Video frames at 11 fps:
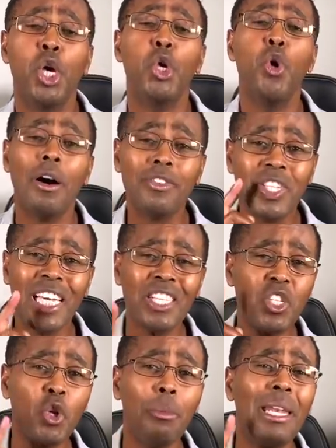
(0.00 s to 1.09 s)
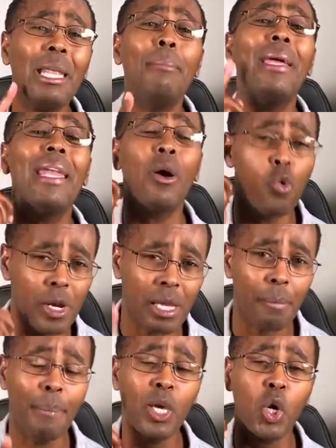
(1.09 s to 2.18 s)
You have sent so many men away
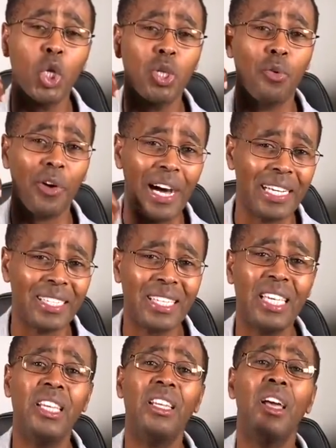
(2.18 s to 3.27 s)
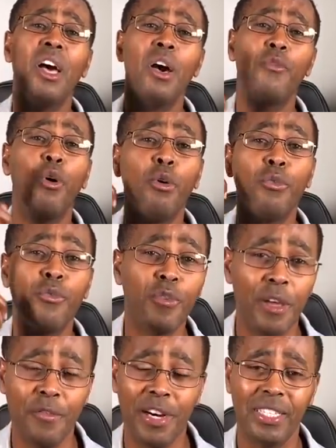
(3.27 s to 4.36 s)
because of asking for
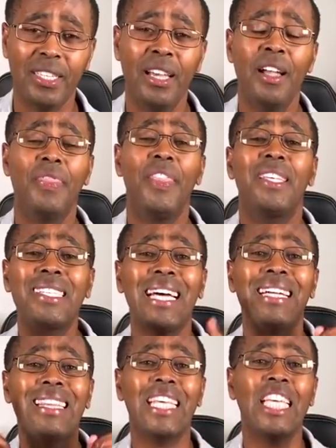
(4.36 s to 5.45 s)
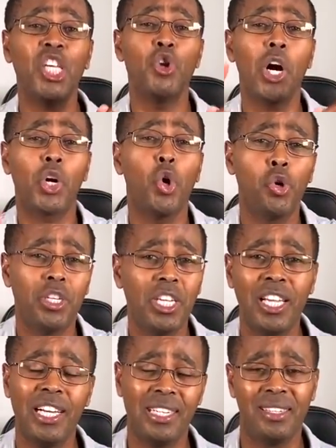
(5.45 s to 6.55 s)
favors. They start thinking you are gold
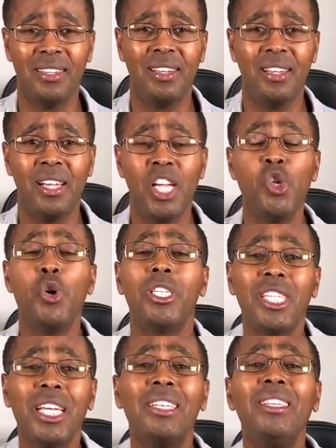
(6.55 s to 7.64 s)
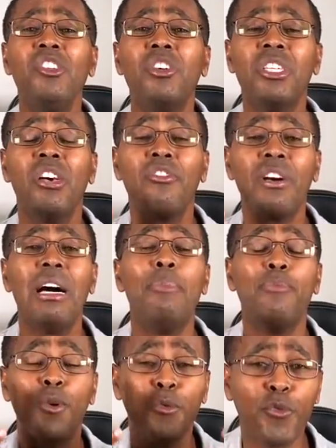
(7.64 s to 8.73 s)
digger. You're setting yourself
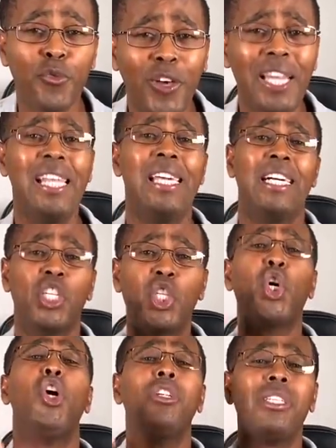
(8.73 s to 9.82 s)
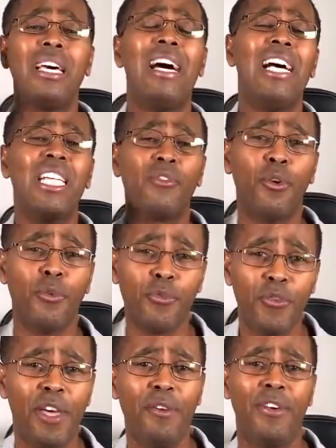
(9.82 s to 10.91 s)
up for failure. Don't ask for
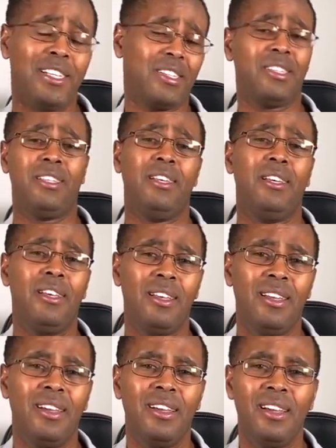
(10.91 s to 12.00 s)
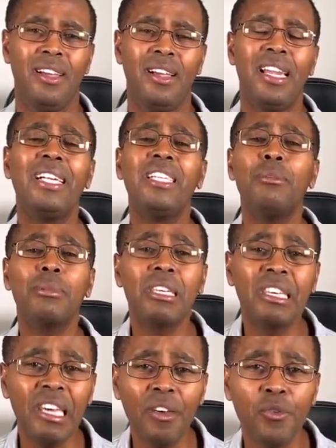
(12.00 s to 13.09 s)
favors. Let
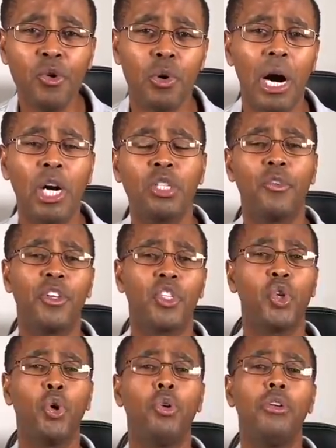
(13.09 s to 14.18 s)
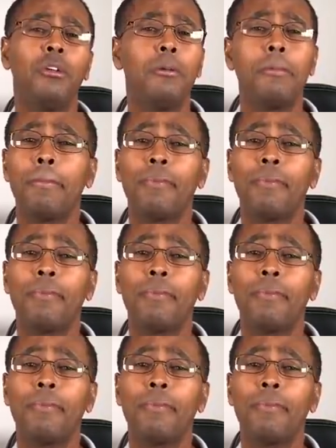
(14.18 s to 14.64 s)
him give you out of his own